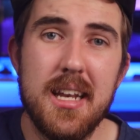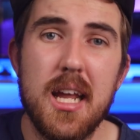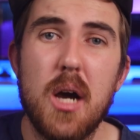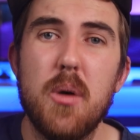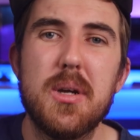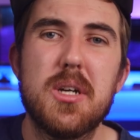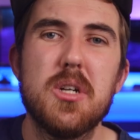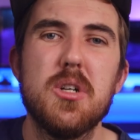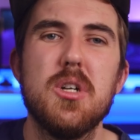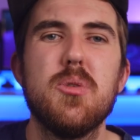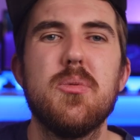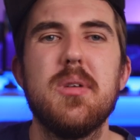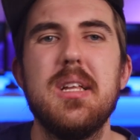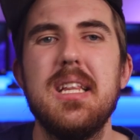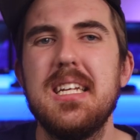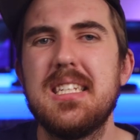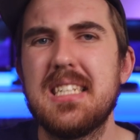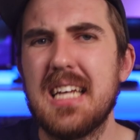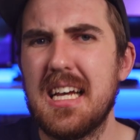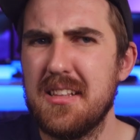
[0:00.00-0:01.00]
Now, we couldn't
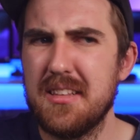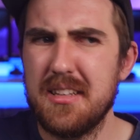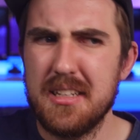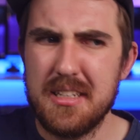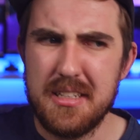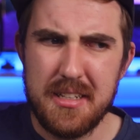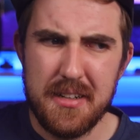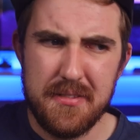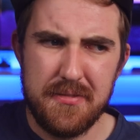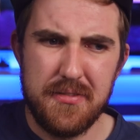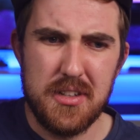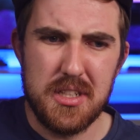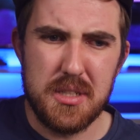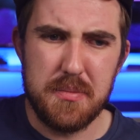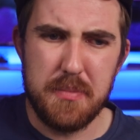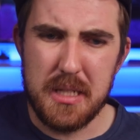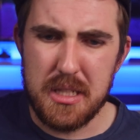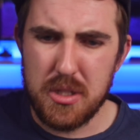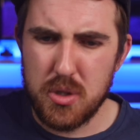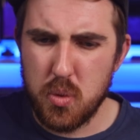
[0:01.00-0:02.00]
really tell the
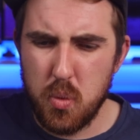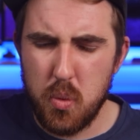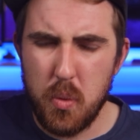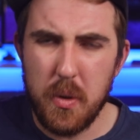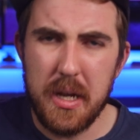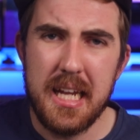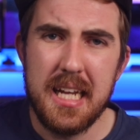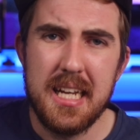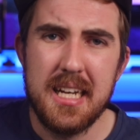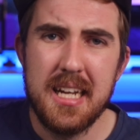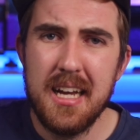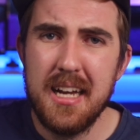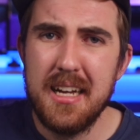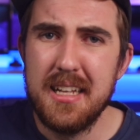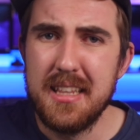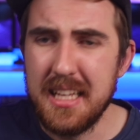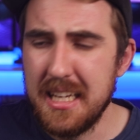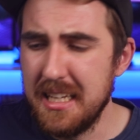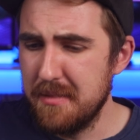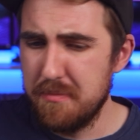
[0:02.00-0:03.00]
difference between
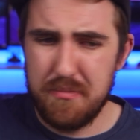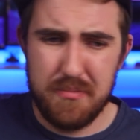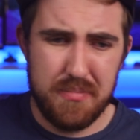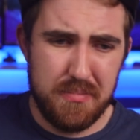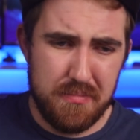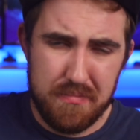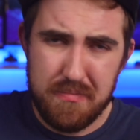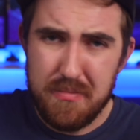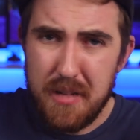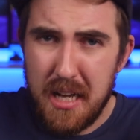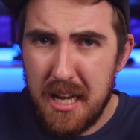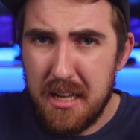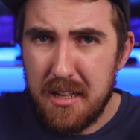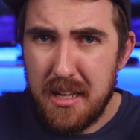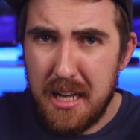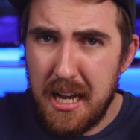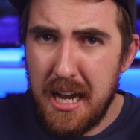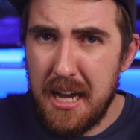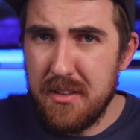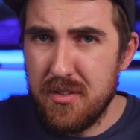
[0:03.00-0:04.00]
the
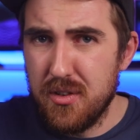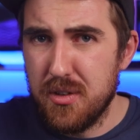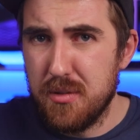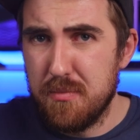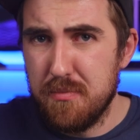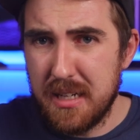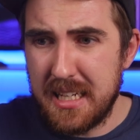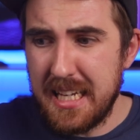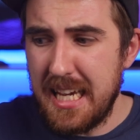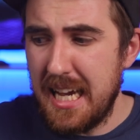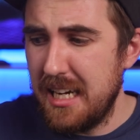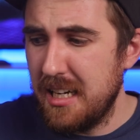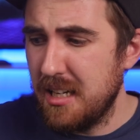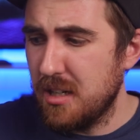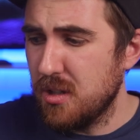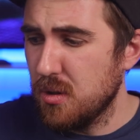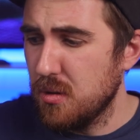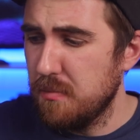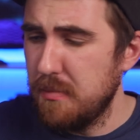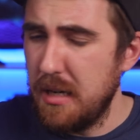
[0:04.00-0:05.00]
other
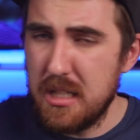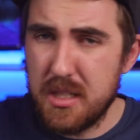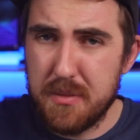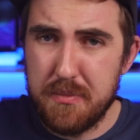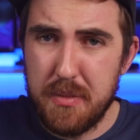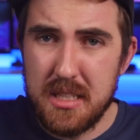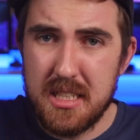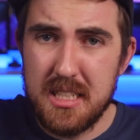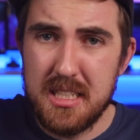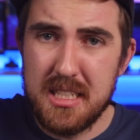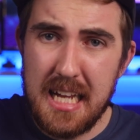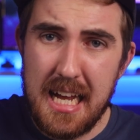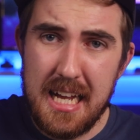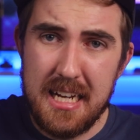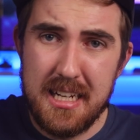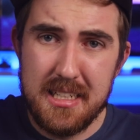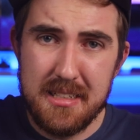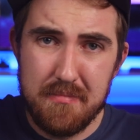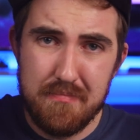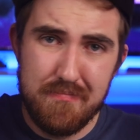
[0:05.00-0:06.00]
mechanical mouse buttons
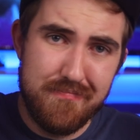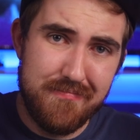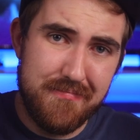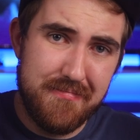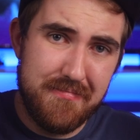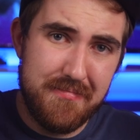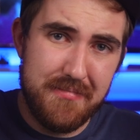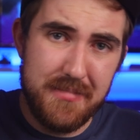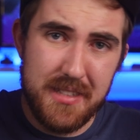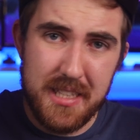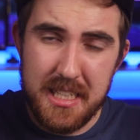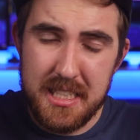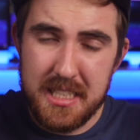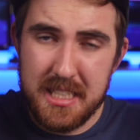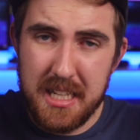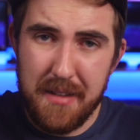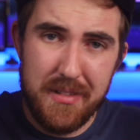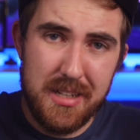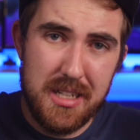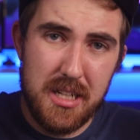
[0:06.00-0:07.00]
and the
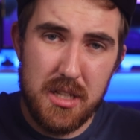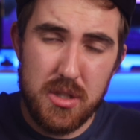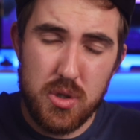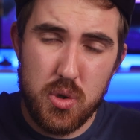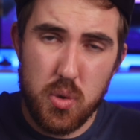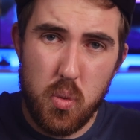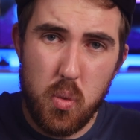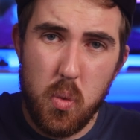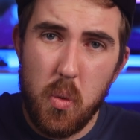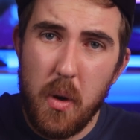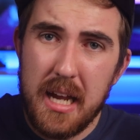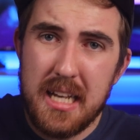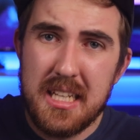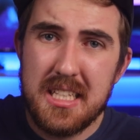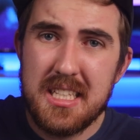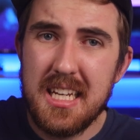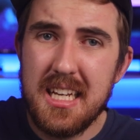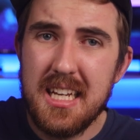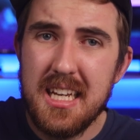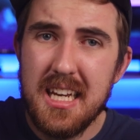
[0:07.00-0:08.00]
seven
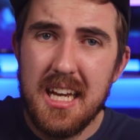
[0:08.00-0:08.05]
twenty.